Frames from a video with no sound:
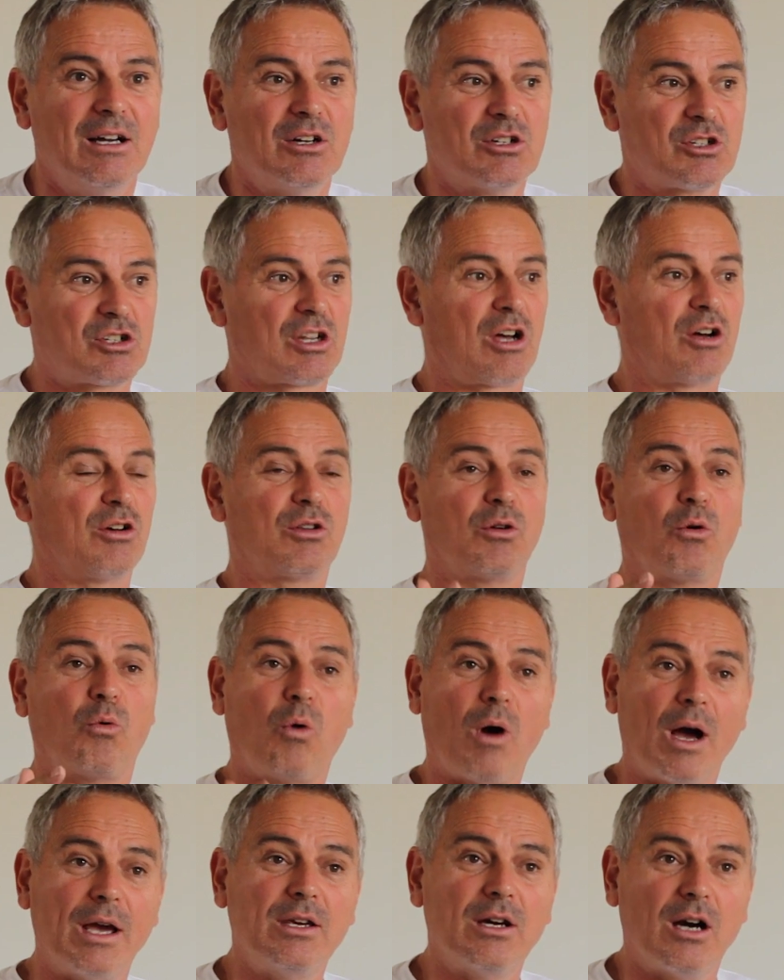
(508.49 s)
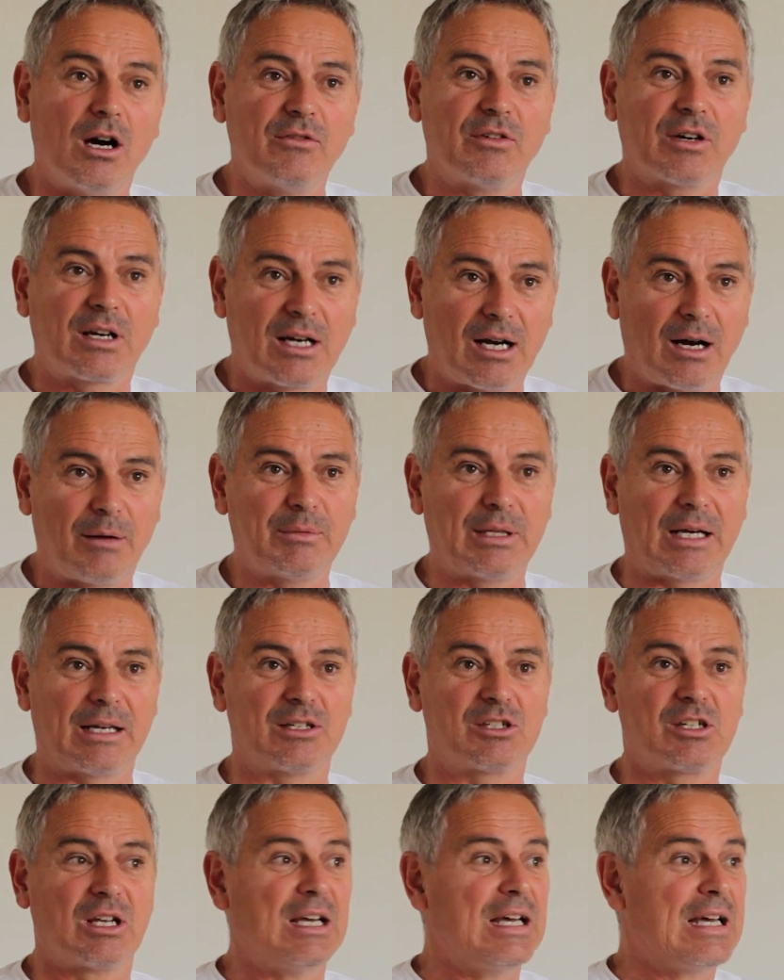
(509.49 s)
So the way you overcome that
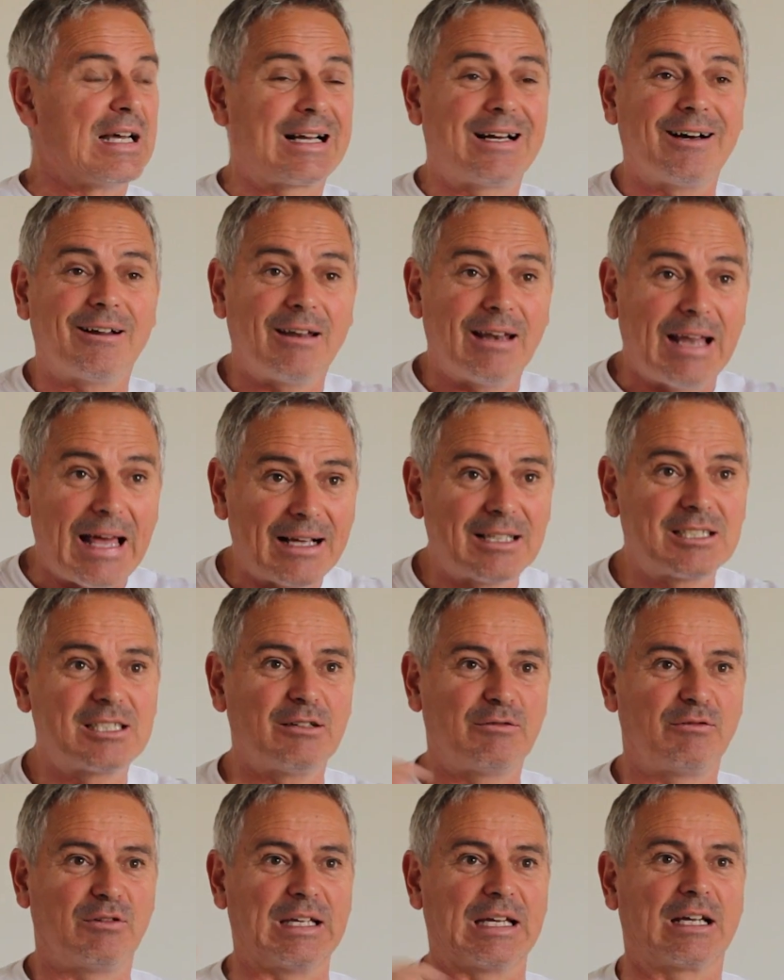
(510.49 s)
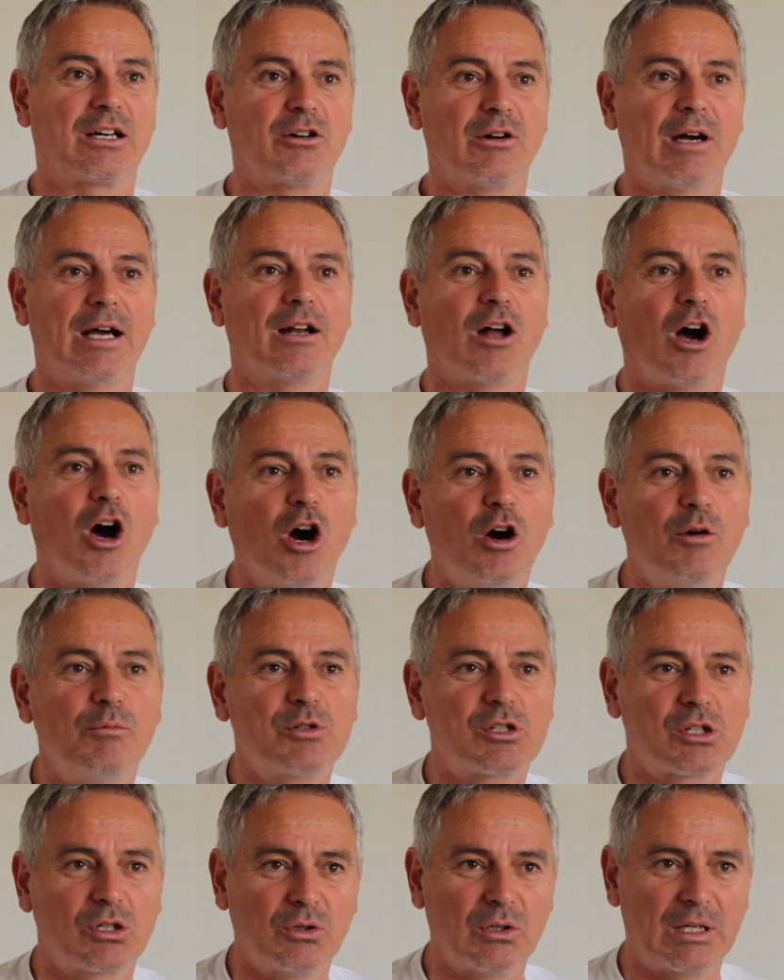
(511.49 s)
is collectively create a
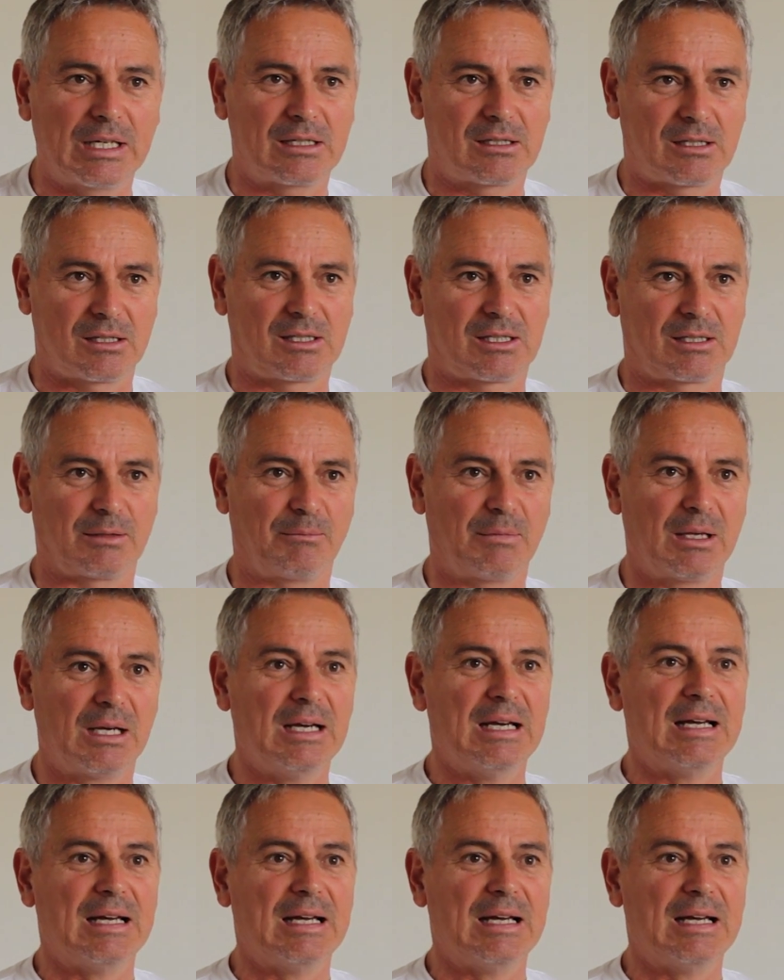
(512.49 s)
homeschooling system.